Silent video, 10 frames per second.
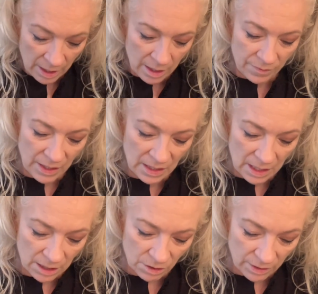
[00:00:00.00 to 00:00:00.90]
If they
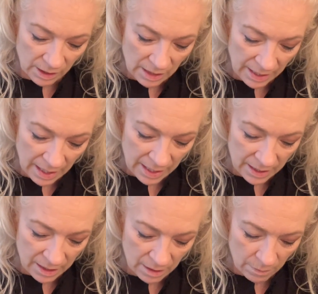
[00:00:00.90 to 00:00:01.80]
did drink like I
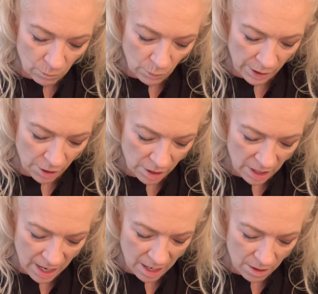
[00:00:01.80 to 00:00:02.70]
did, we
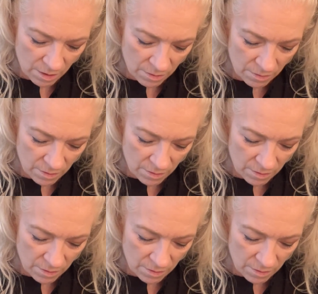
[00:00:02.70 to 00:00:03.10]
hung out.